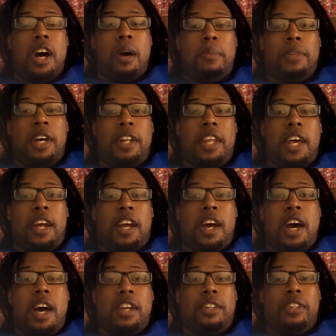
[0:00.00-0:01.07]
I'm not that
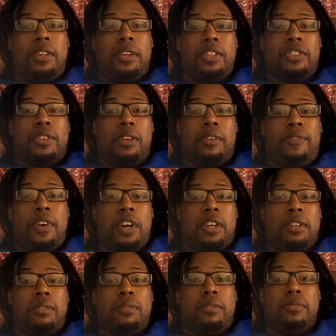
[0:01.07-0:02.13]
guy, you know, that's gonna
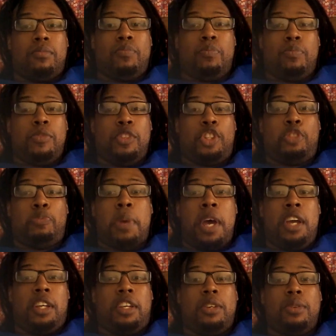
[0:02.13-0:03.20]
fucking
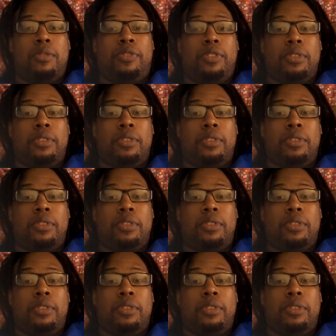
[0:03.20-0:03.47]
spank you if,